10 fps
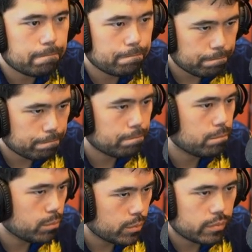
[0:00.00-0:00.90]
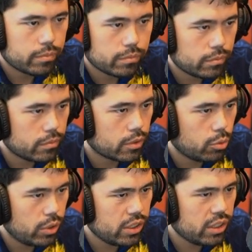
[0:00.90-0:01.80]

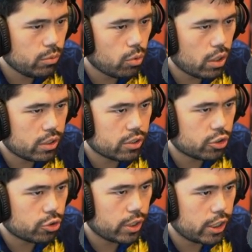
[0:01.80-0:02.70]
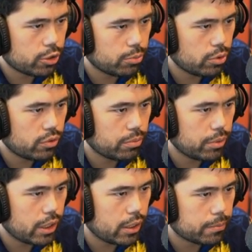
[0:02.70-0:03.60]
I mean, c1 is a strange move to
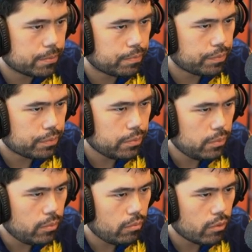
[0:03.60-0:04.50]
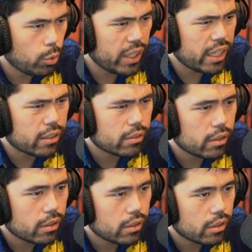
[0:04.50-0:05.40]
me. Wait,
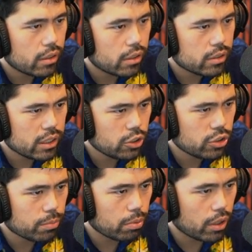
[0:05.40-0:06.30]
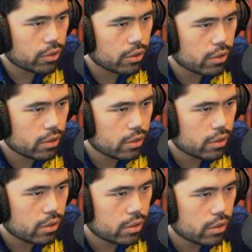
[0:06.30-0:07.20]
isn't that just a blunder?
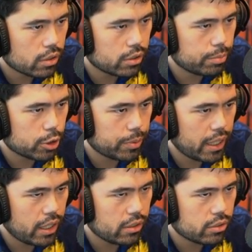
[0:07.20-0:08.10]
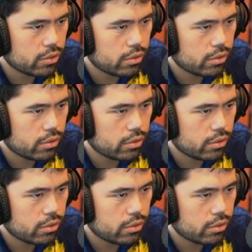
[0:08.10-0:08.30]
Because the bishop hangs.